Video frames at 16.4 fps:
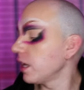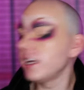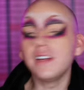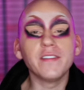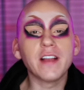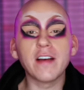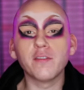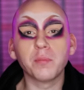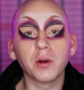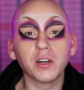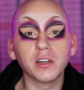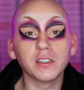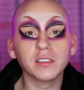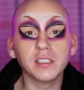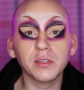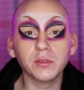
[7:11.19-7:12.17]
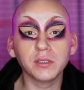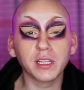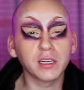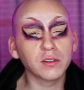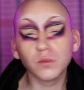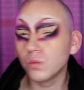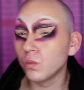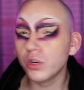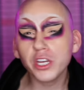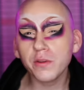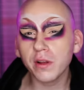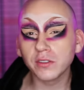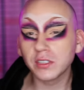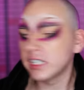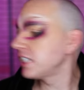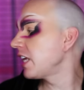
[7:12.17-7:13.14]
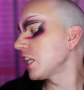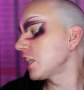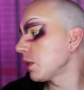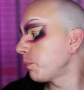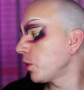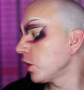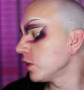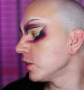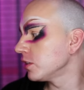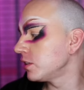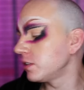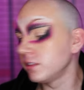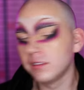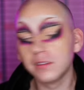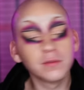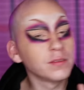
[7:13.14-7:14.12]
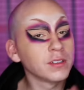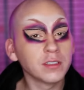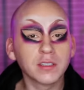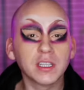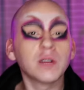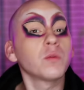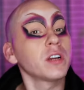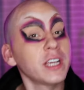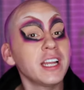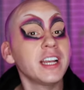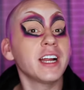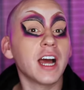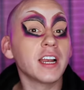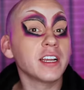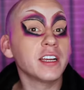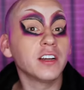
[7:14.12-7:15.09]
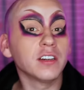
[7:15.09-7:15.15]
I didn't even have a purse. He was like, what do you, I was like, get the purse. Like we're getting out of